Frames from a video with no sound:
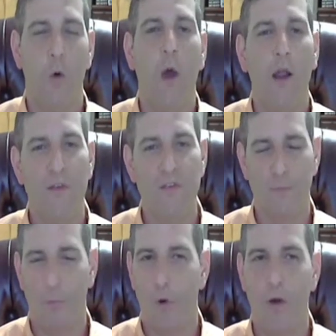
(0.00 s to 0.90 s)
Why are
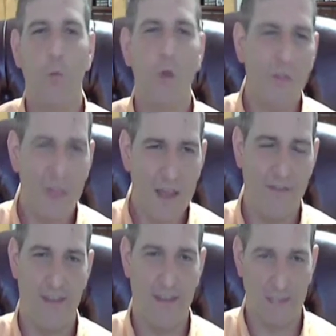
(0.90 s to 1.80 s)
those important? Well, think
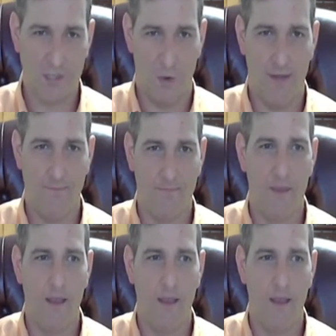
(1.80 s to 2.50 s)
of it this way.